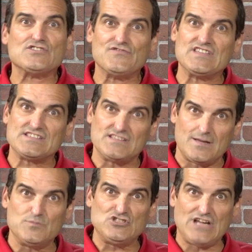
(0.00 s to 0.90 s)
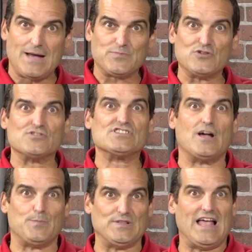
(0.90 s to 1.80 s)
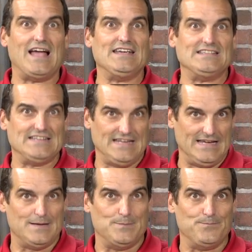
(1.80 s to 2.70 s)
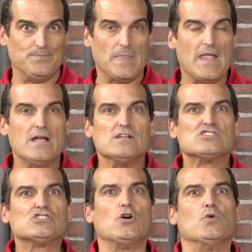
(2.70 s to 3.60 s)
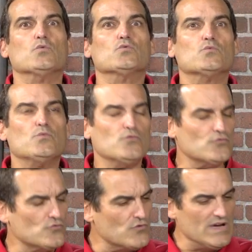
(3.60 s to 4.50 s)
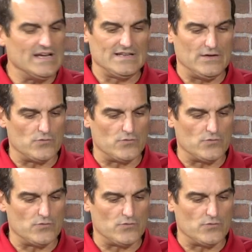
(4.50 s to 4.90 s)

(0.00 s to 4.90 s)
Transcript: of the subchapters apply to him. So really,